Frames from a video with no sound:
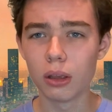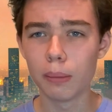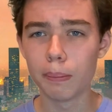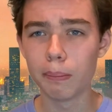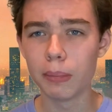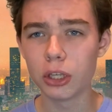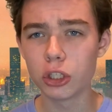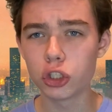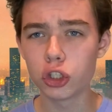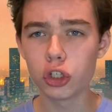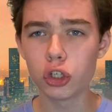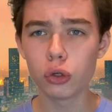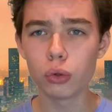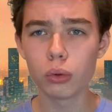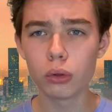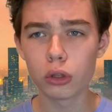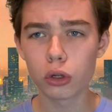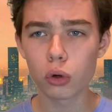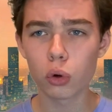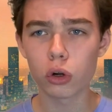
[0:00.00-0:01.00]

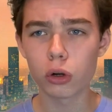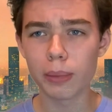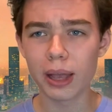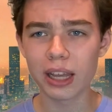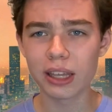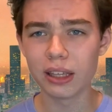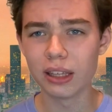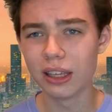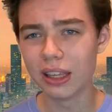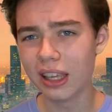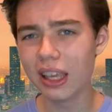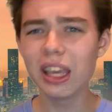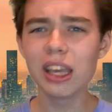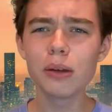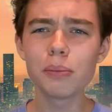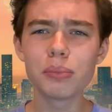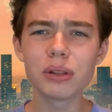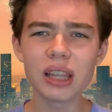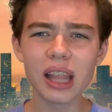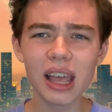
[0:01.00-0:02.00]
Minshew, their quarterback, he
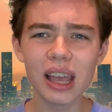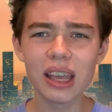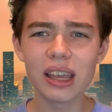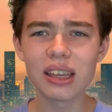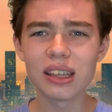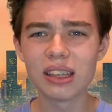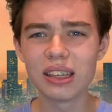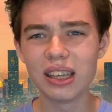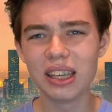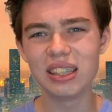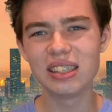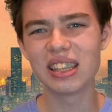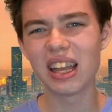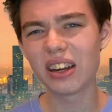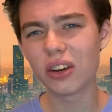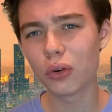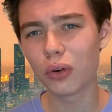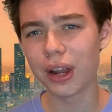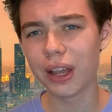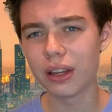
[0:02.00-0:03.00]
can play. He's
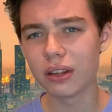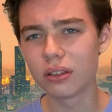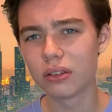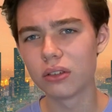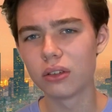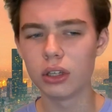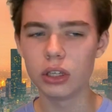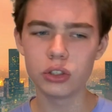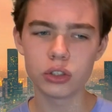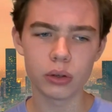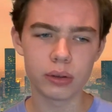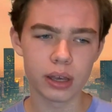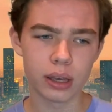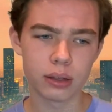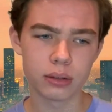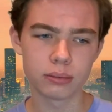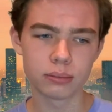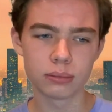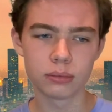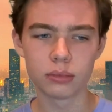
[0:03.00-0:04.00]
not great. He's okay.
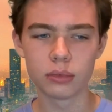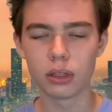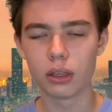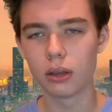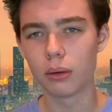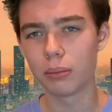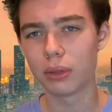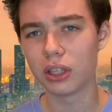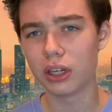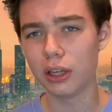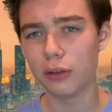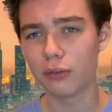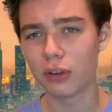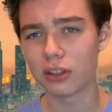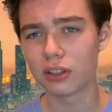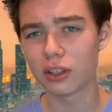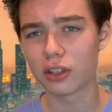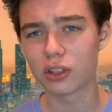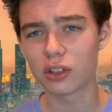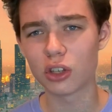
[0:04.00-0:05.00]
But the
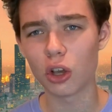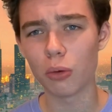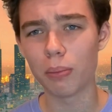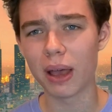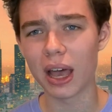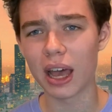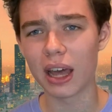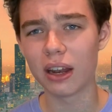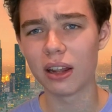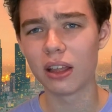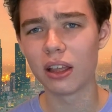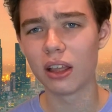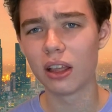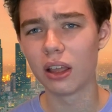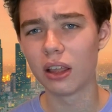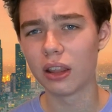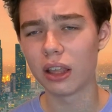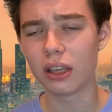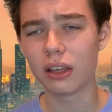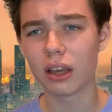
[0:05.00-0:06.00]
defense is so bad.
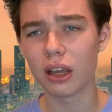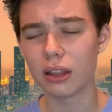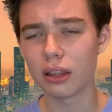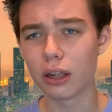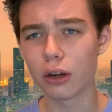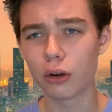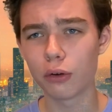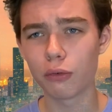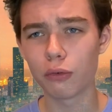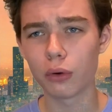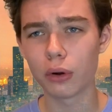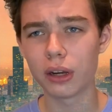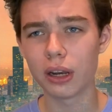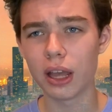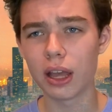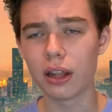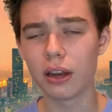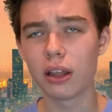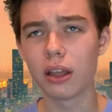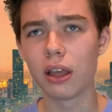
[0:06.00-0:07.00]
They cut Leonard
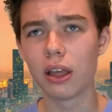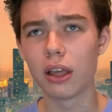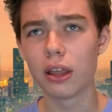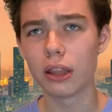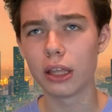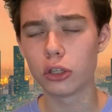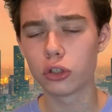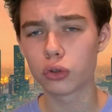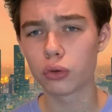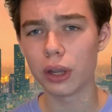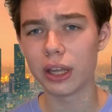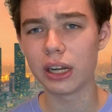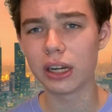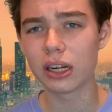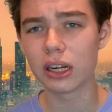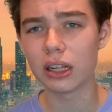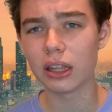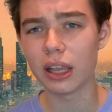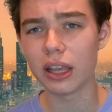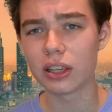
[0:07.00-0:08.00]
Fournette. They traded
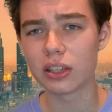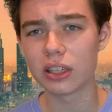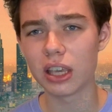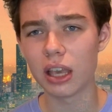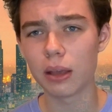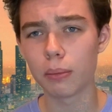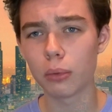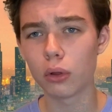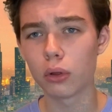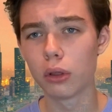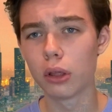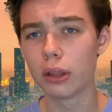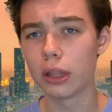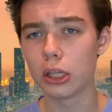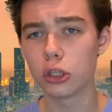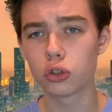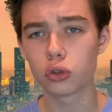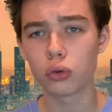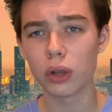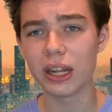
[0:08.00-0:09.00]
Calais Campbell. They
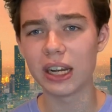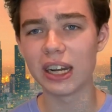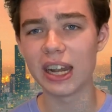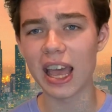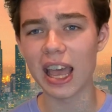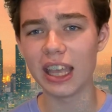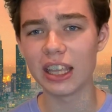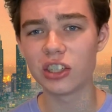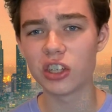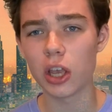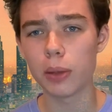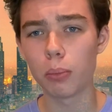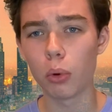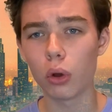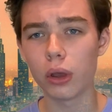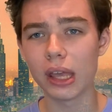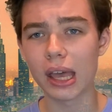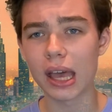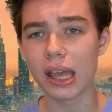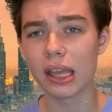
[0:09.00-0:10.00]
traded A.J.
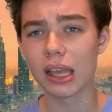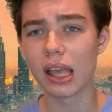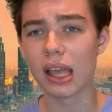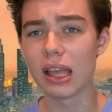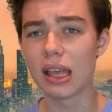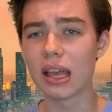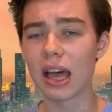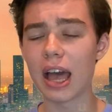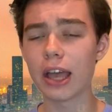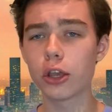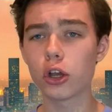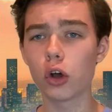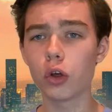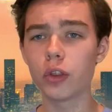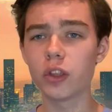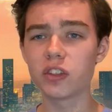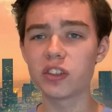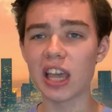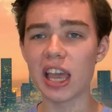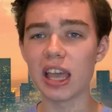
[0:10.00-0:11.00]
Boye. I call
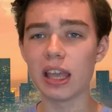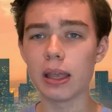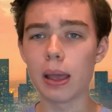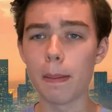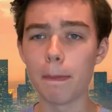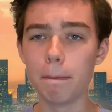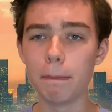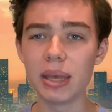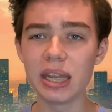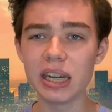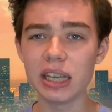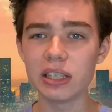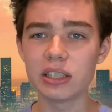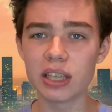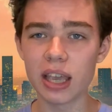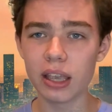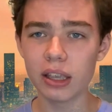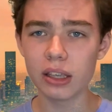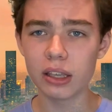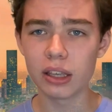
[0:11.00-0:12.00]
this a mini
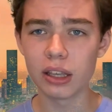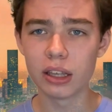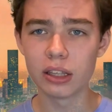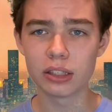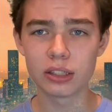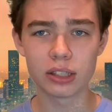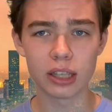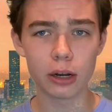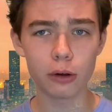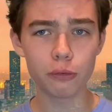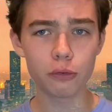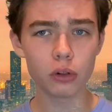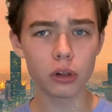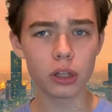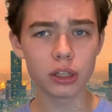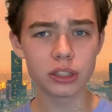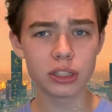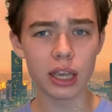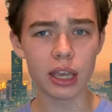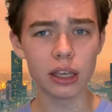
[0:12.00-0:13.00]
tank. It's not a
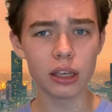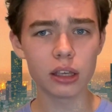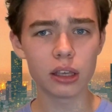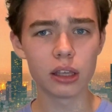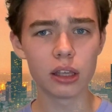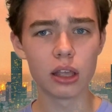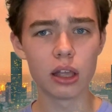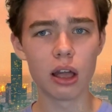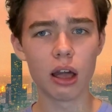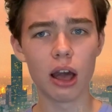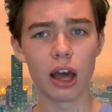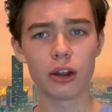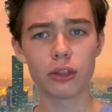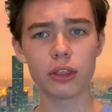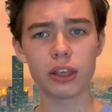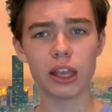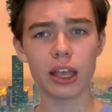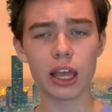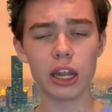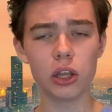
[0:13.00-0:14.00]
full-on tank. I don't
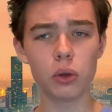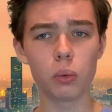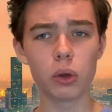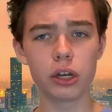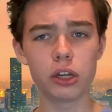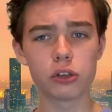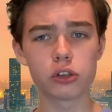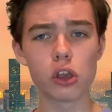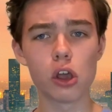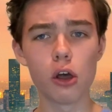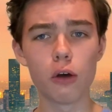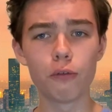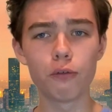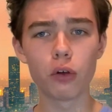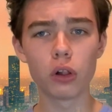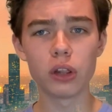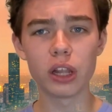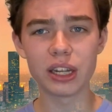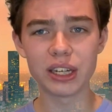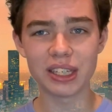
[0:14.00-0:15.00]
think anyone is
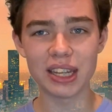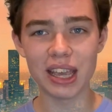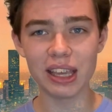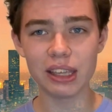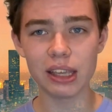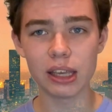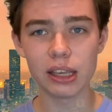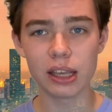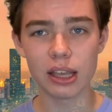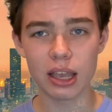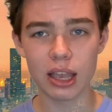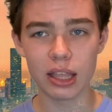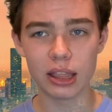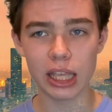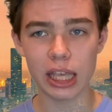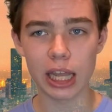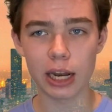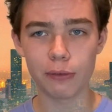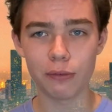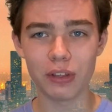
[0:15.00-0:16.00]
full-on tanking in
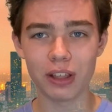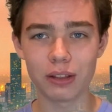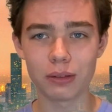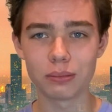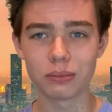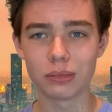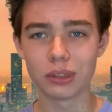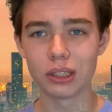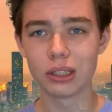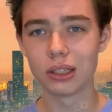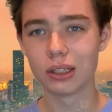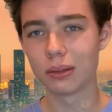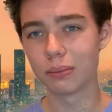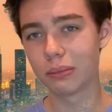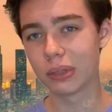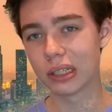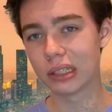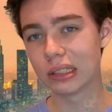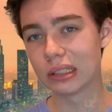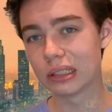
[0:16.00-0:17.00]
the NFL,
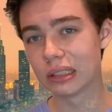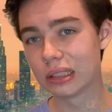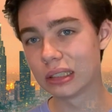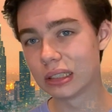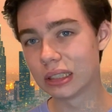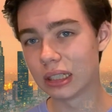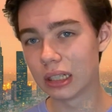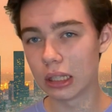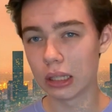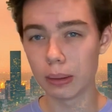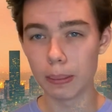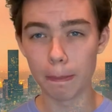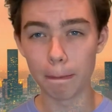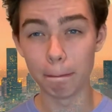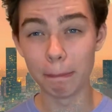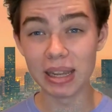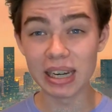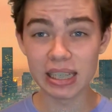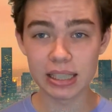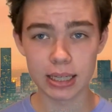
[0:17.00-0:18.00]
but
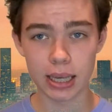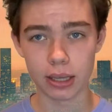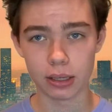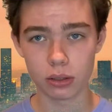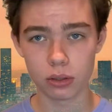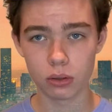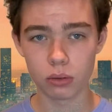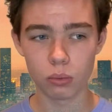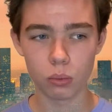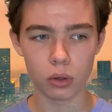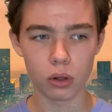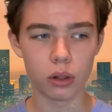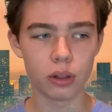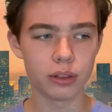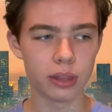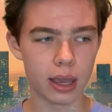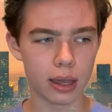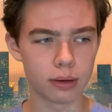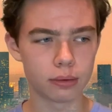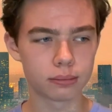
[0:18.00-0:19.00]
mini tank, we'll call it
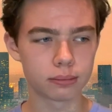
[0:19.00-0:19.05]
that.